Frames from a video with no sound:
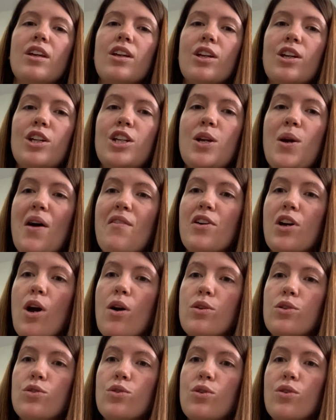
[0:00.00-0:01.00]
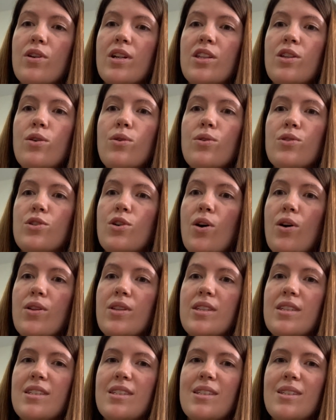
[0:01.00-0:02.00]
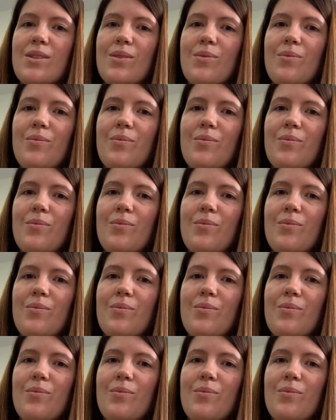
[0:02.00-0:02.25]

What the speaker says: Can you have a go at drawing your dots?